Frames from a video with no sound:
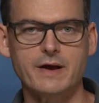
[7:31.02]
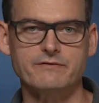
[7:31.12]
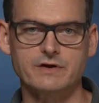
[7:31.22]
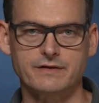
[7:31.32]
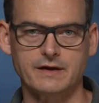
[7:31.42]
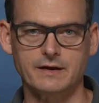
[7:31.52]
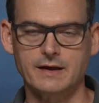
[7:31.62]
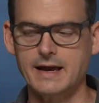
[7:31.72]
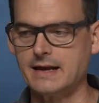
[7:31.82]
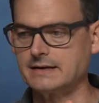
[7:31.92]

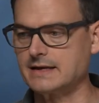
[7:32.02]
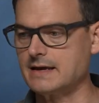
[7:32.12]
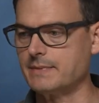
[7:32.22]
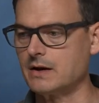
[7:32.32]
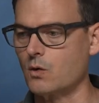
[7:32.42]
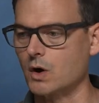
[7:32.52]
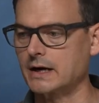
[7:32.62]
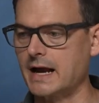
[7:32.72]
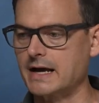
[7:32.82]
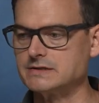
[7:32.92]
everything and keep it
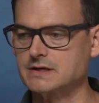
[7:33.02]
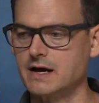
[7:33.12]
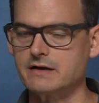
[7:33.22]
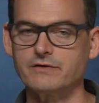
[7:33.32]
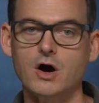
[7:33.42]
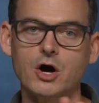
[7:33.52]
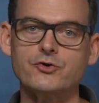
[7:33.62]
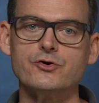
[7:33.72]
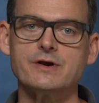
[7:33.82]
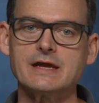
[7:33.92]
organized kind of
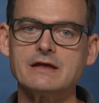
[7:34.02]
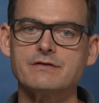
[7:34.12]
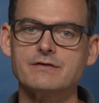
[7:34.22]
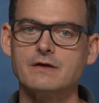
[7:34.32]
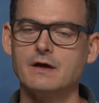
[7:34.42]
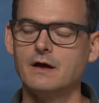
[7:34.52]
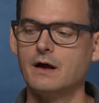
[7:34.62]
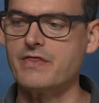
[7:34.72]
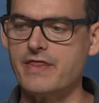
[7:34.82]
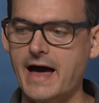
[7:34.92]
underneath
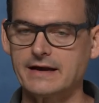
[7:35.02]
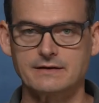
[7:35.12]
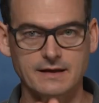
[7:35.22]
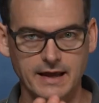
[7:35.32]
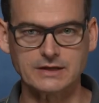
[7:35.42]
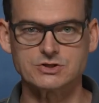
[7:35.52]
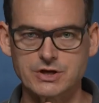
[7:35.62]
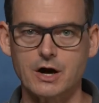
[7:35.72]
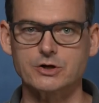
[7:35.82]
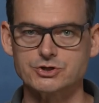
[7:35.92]
that HDR